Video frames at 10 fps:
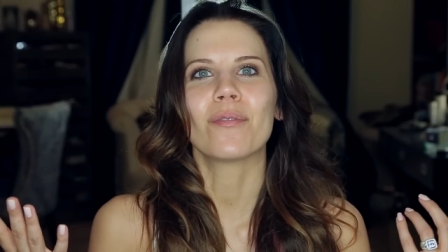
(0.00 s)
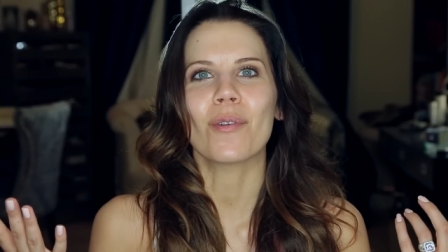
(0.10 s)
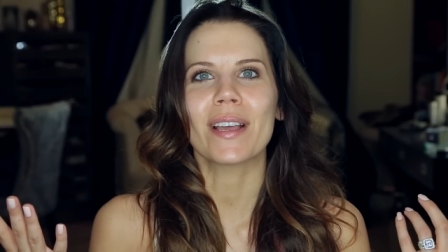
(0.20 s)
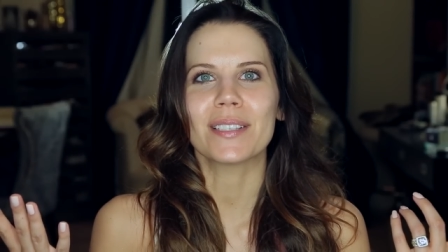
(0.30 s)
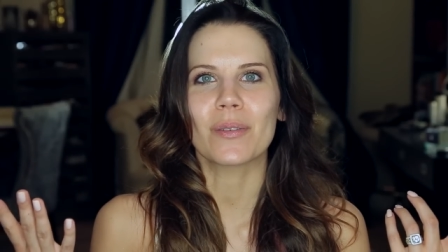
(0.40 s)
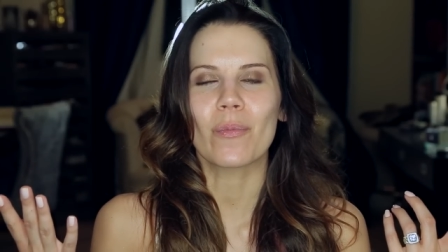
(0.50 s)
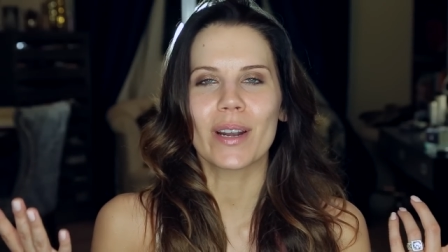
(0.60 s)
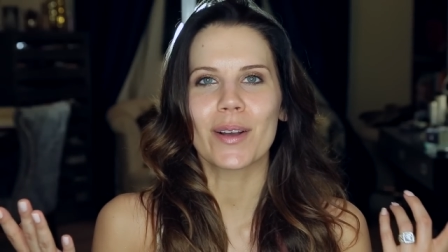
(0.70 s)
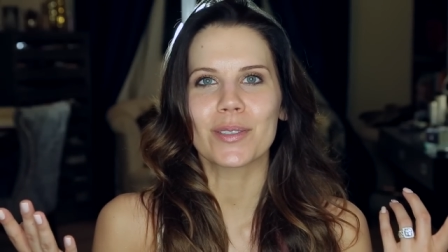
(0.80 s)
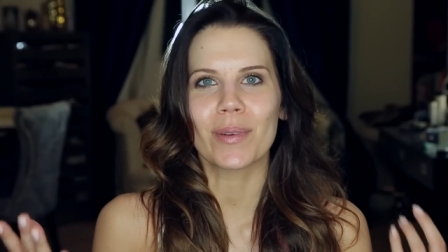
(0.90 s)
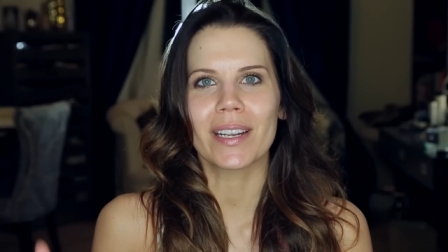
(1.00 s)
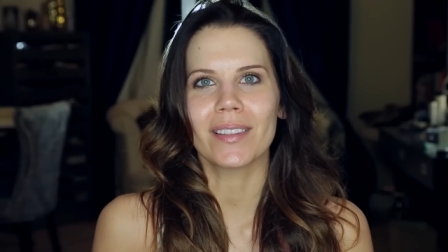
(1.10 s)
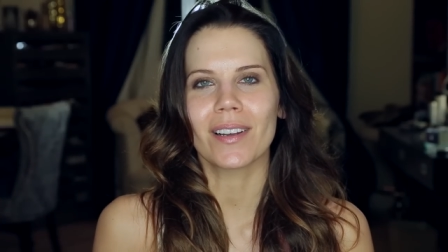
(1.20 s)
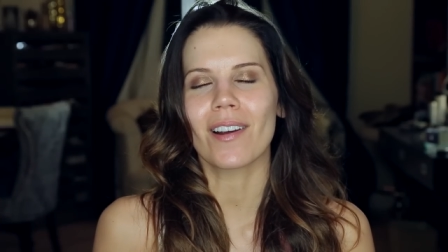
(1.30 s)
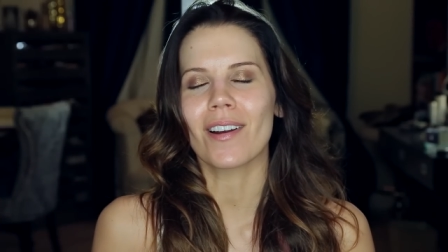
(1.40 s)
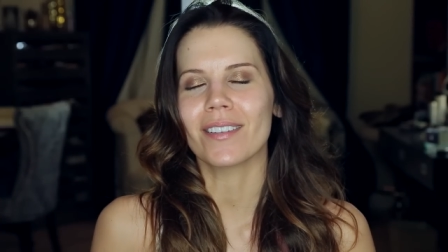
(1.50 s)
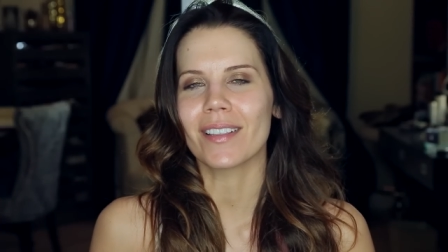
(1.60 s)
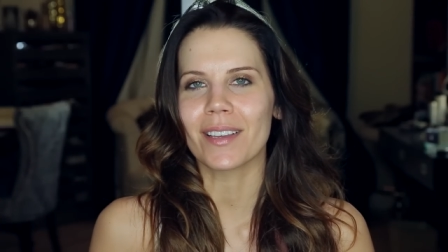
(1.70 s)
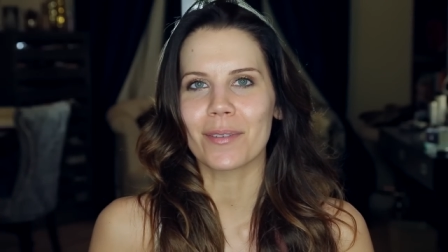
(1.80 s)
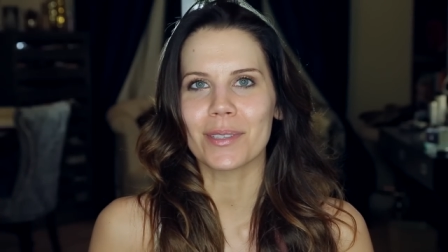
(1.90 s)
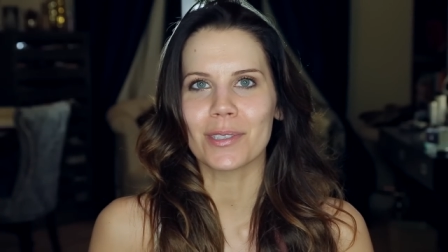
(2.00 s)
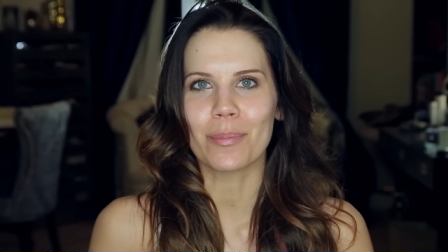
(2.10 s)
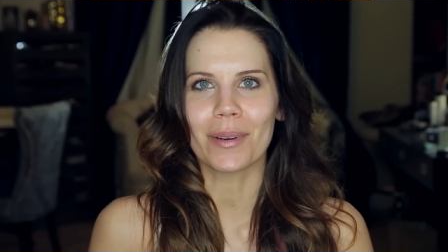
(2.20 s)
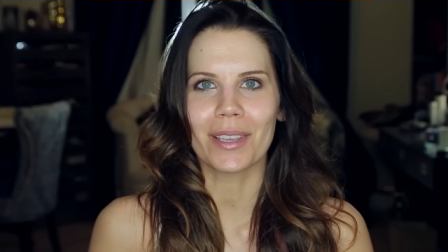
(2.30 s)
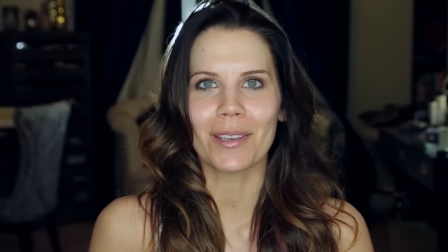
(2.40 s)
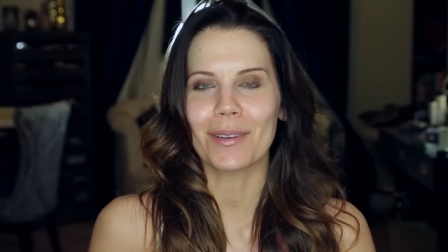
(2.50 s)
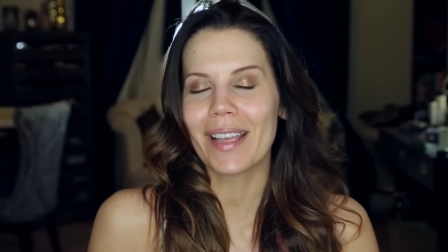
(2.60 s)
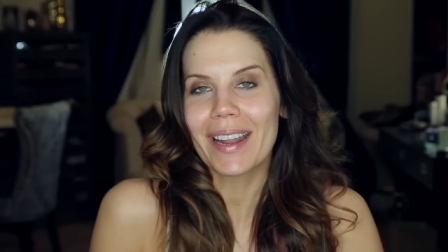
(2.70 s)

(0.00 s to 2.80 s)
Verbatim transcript: voice when I was reading the card and I thought it was super cute.